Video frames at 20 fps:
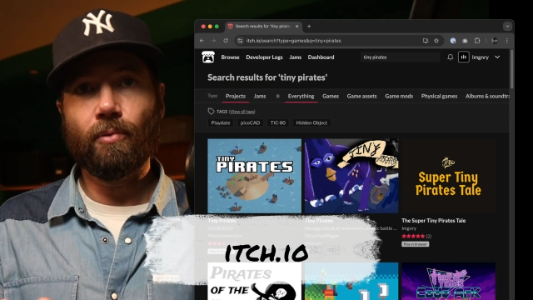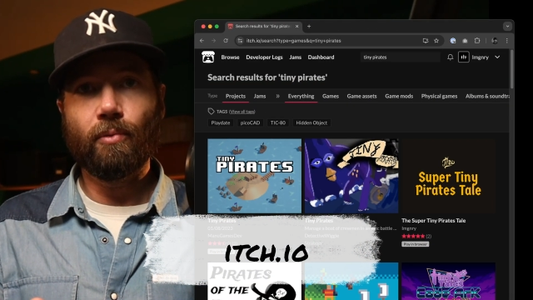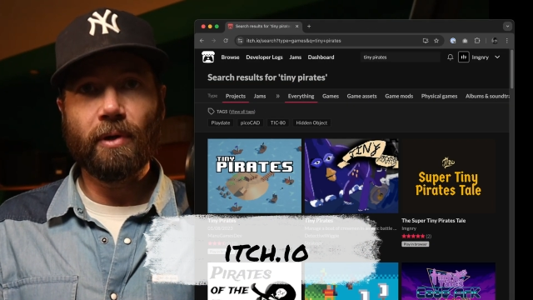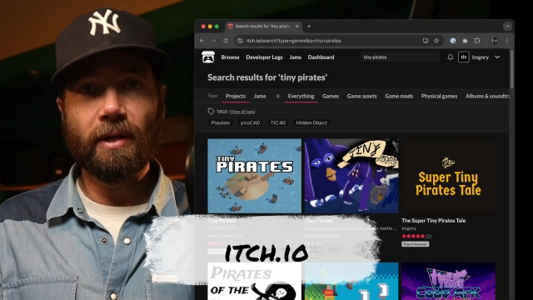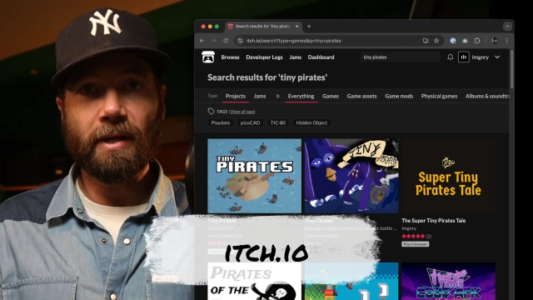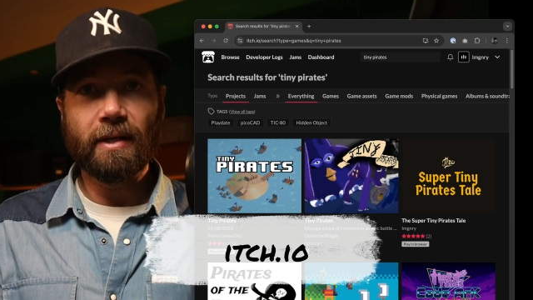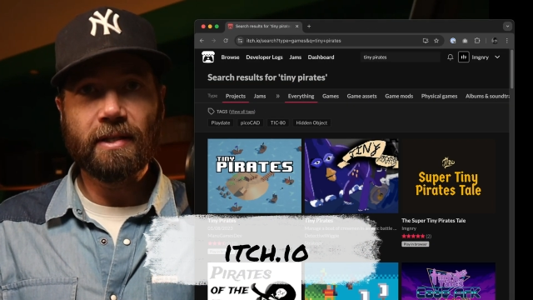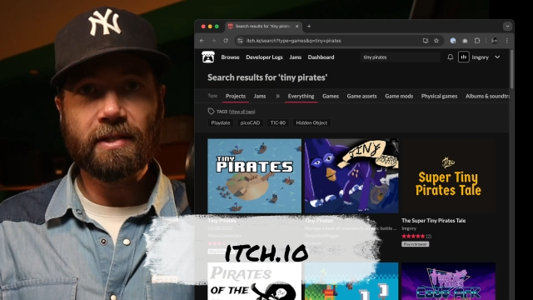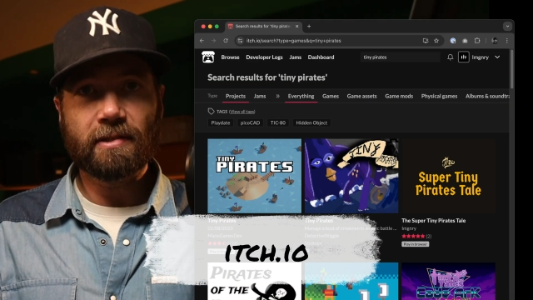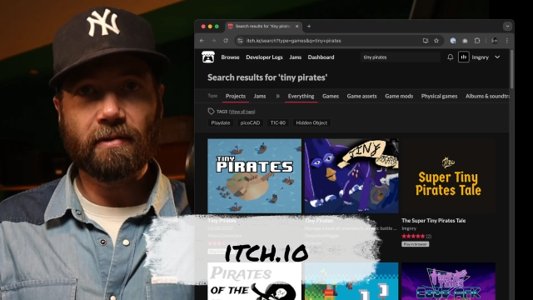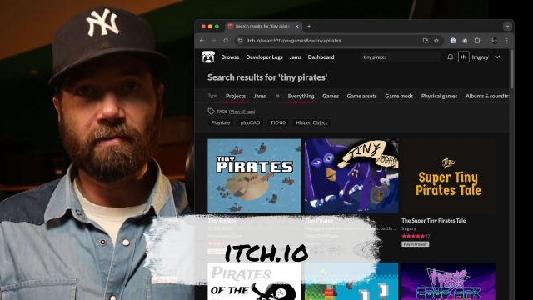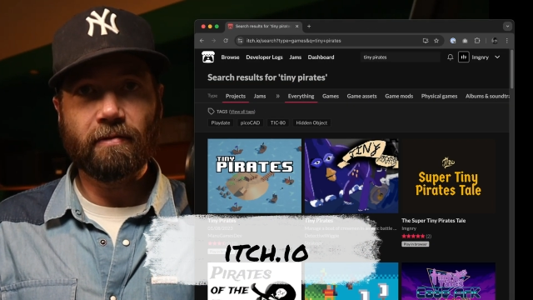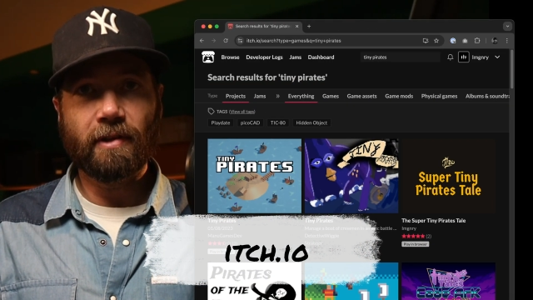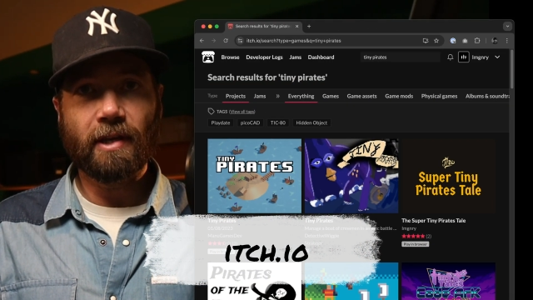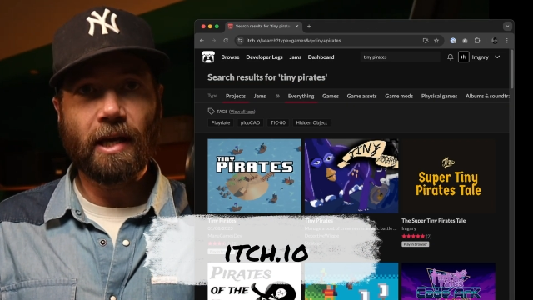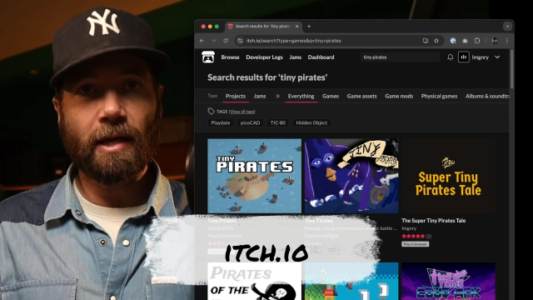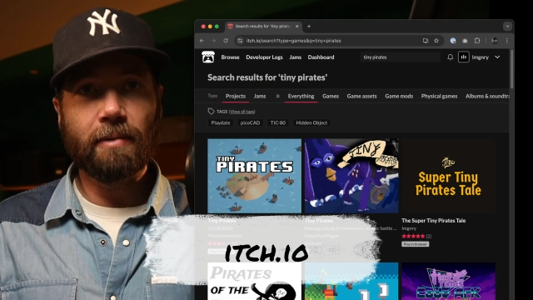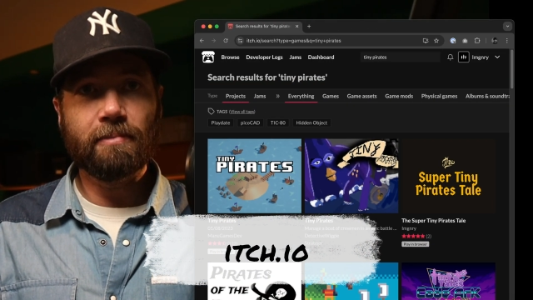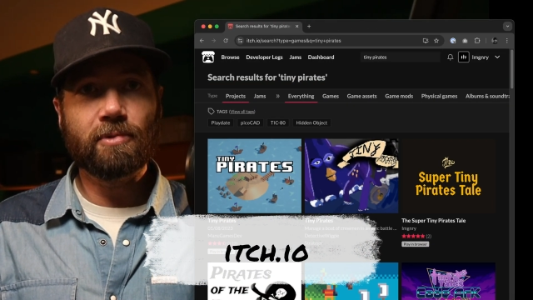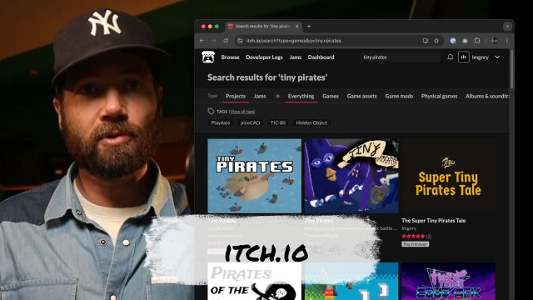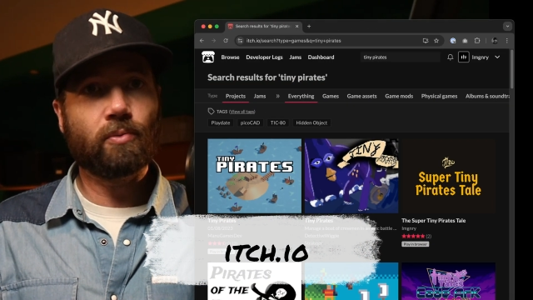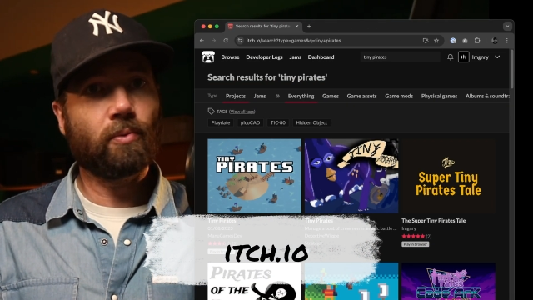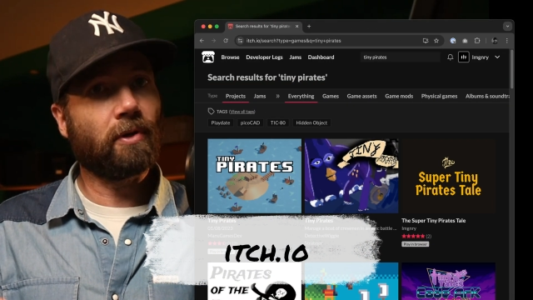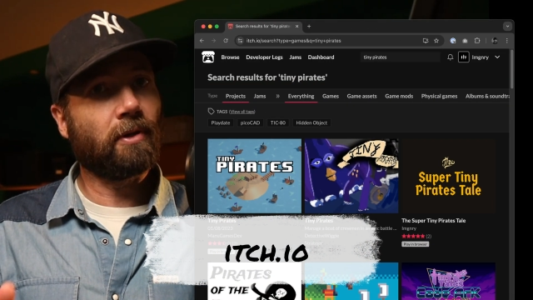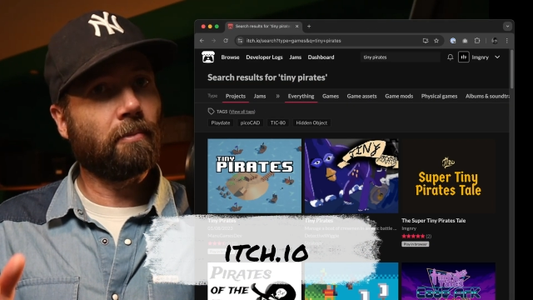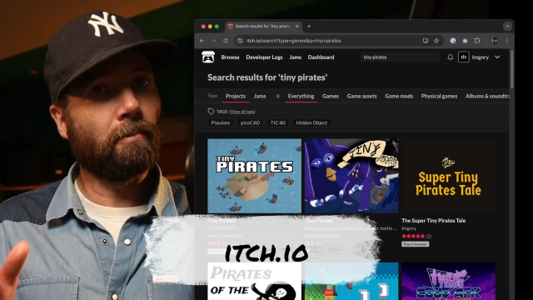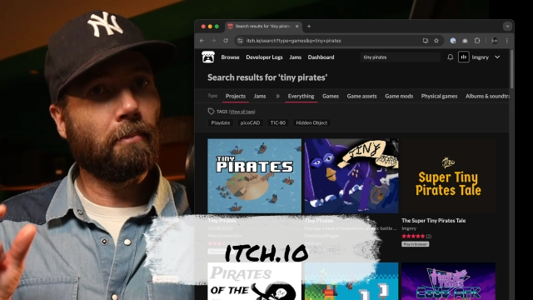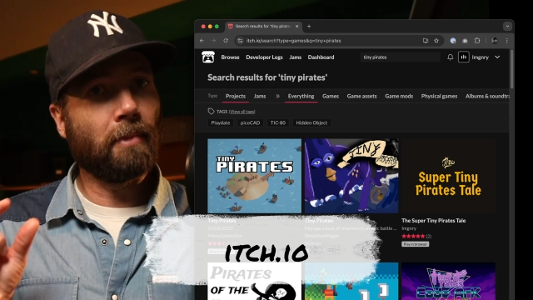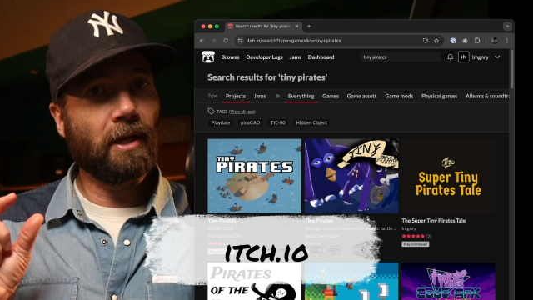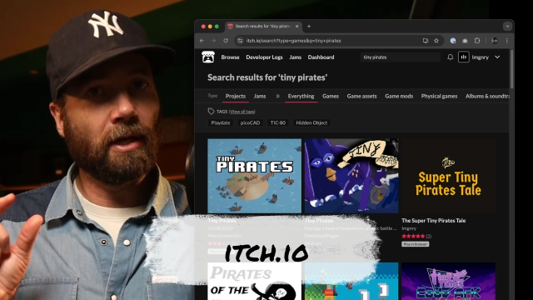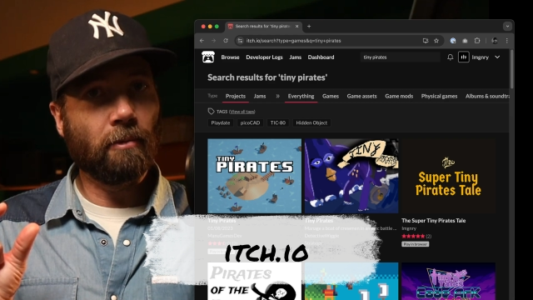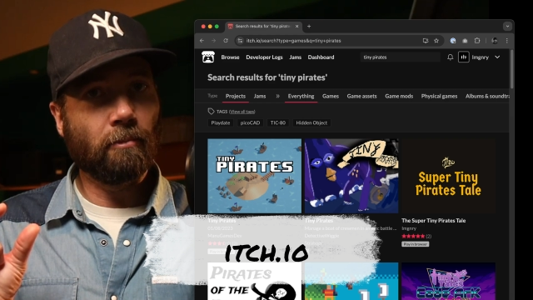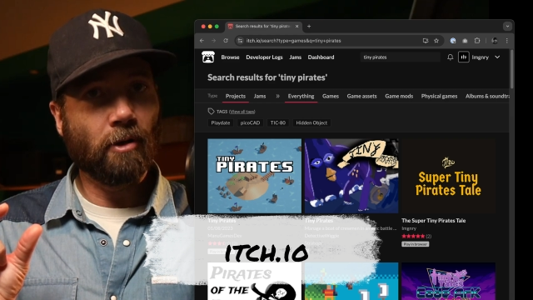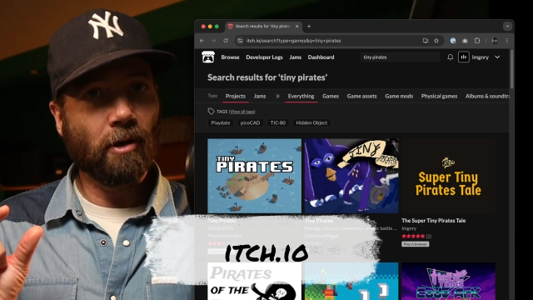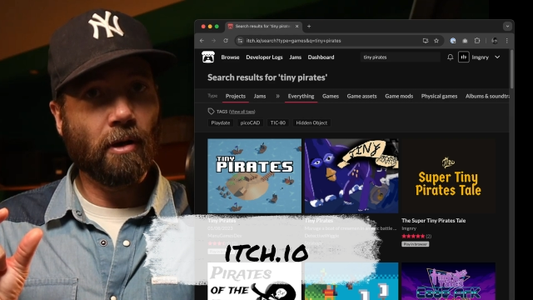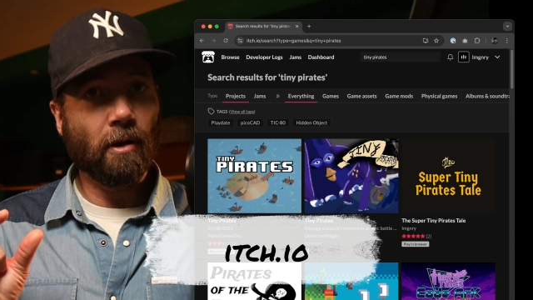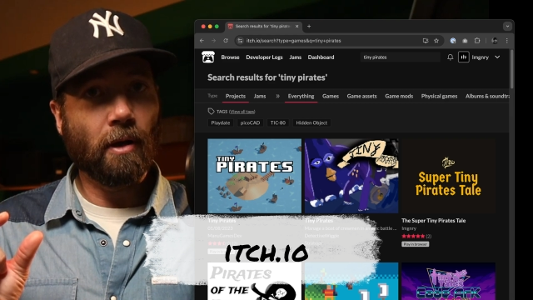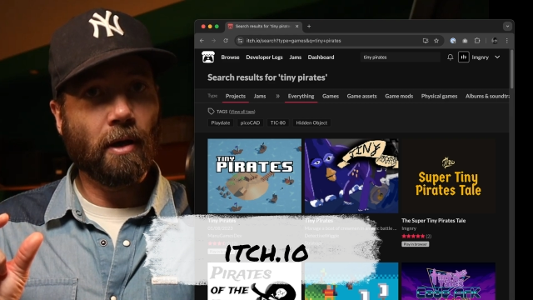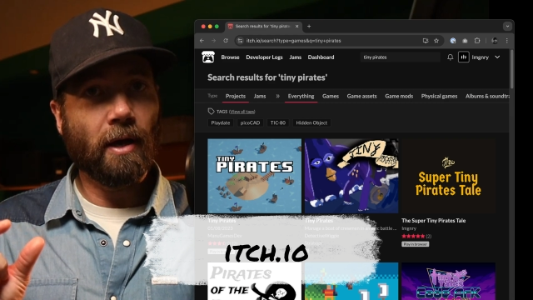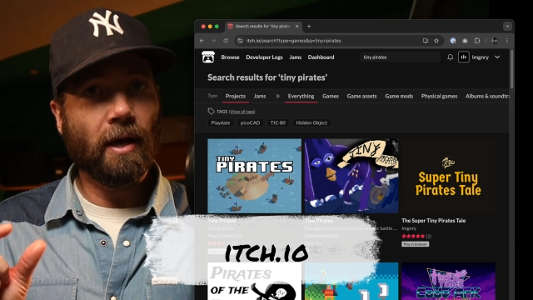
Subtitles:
release of games with minimal